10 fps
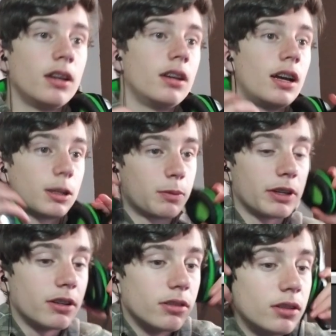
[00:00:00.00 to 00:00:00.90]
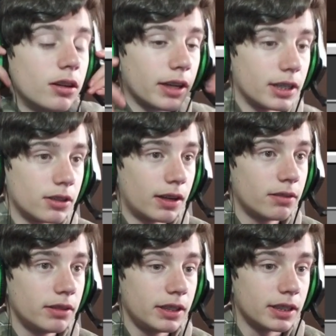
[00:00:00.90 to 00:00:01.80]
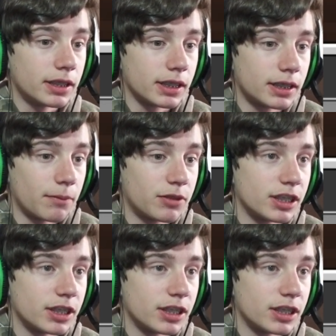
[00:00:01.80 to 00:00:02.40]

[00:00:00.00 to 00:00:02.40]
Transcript: That's pretty cool. Okay, so I don't need this except for the